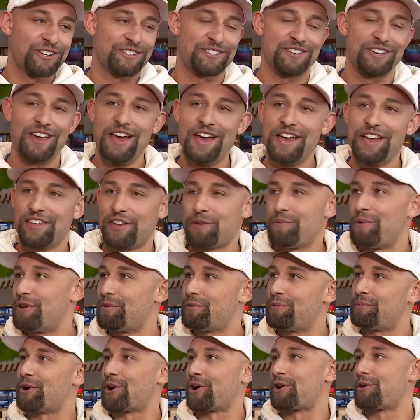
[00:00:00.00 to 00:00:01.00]
because they've been
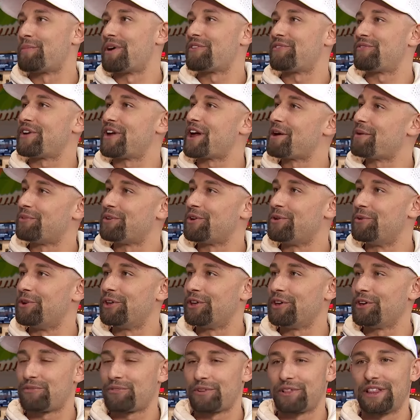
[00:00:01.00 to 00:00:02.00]
a part of my family
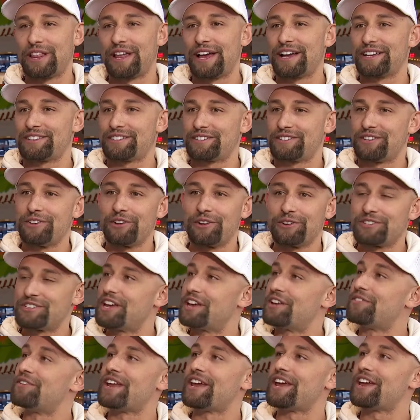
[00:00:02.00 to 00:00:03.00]
really for the last you know
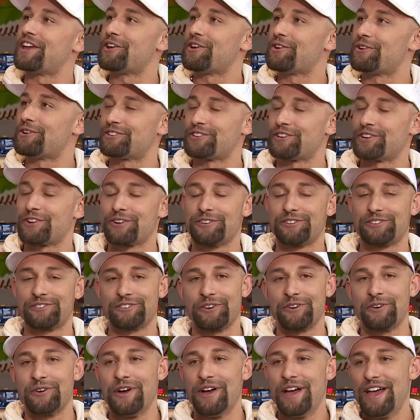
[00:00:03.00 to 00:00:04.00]
seven eight years here.
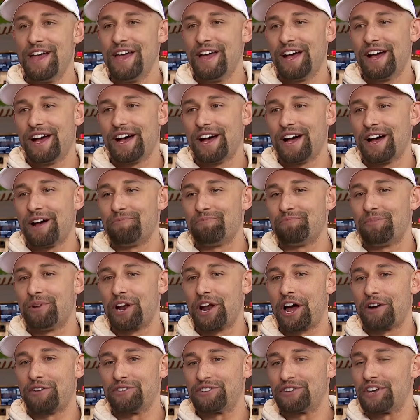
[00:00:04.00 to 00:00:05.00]
So, um,
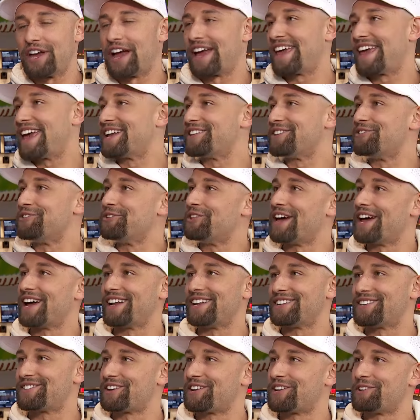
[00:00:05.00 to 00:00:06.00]
but obviously I can't do that.
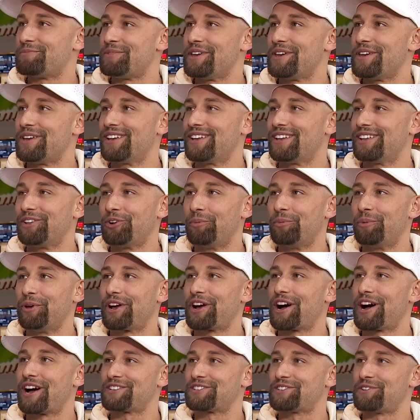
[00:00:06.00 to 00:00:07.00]
It's going to be a little bit
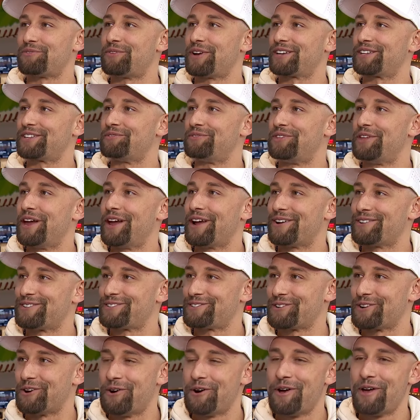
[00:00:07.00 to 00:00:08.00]
cost effective there.
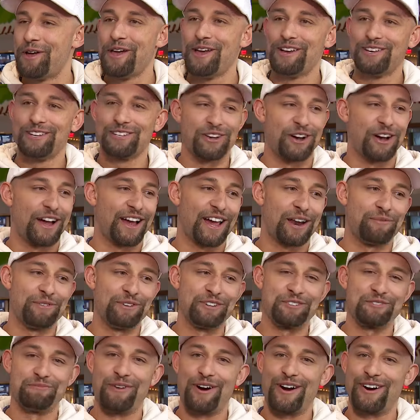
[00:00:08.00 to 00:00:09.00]
So, so I got to be
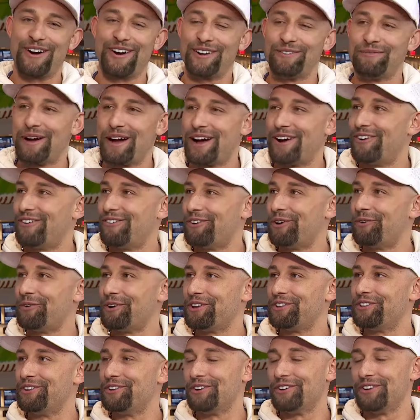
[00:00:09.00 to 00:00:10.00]
smart about what
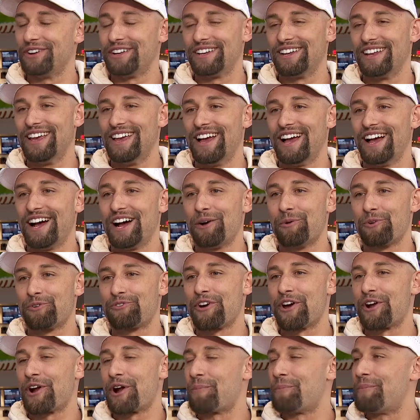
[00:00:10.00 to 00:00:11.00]
we do, and uh, we're
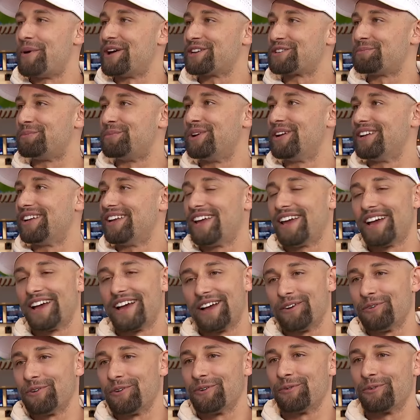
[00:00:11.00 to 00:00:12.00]
trying our best. But
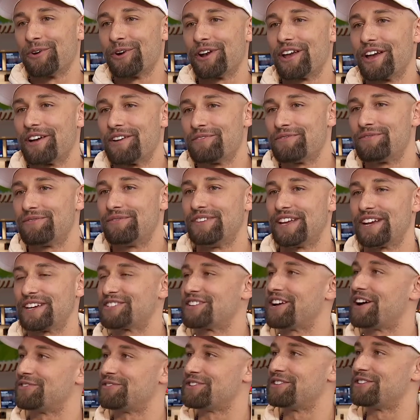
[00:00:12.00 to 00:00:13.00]
yeah, we're, we're going to have
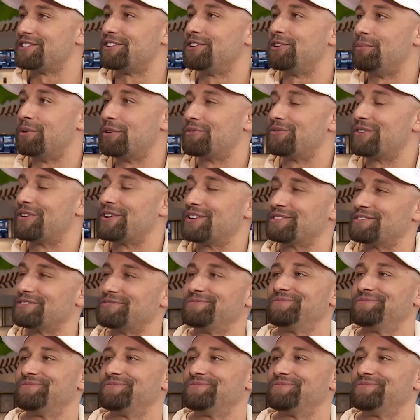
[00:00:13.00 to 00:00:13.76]
next off season a little bit of fun.